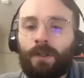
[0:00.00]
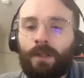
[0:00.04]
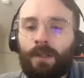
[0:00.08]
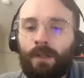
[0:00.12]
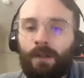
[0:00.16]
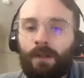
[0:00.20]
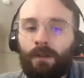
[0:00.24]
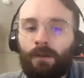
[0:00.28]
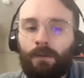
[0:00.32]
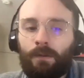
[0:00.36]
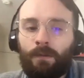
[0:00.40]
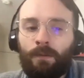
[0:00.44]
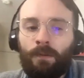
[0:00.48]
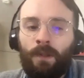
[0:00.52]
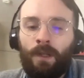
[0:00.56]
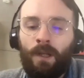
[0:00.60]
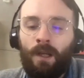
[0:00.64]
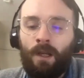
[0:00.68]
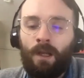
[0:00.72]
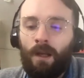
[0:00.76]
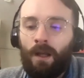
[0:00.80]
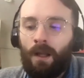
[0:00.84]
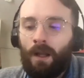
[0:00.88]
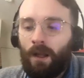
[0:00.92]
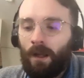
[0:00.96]
So
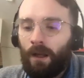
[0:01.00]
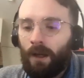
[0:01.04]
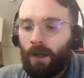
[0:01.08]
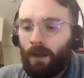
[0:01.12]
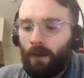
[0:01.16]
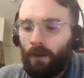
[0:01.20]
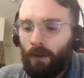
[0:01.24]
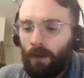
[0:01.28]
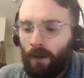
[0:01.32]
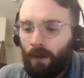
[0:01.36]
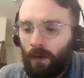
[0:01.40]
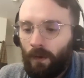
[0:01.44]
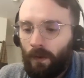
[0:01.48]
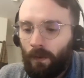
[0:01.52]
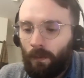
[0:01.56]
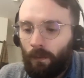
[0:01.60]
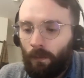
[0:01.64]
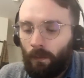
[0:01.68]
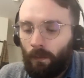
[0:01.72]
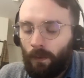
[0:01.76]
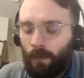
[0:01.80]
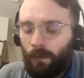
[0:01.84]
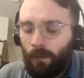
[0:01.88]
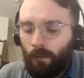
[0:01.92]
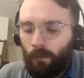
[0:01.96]

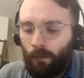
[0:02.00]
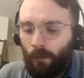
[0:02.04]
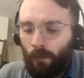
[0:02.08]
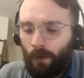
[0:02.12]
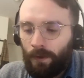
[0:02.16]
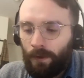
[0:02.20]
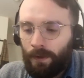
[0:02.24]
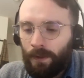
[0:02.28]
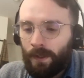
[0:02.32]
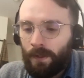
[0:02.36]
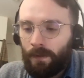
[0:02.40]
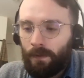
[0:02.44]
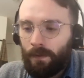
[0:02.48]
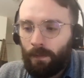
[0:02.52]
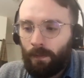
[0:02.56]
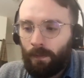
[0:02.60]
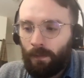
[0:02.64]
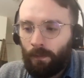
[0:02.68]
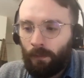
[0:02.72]
the first